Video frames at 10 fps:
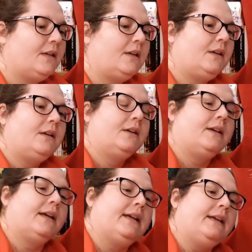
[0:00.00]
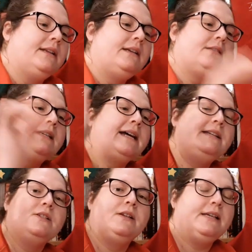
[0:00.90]
Okay, the little title is
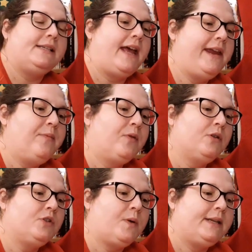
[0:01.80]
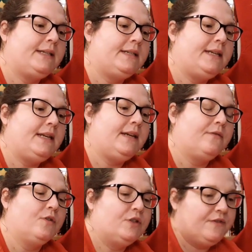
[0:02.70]
April
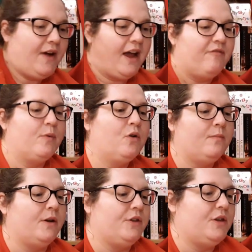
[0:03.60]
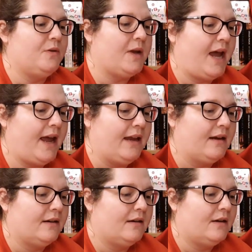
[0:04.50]
2045, Bournemouth, UK.
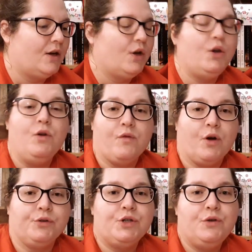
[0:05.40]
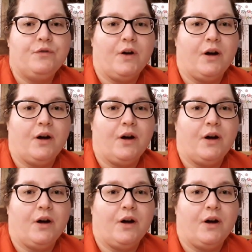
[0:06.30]
You've gone too far.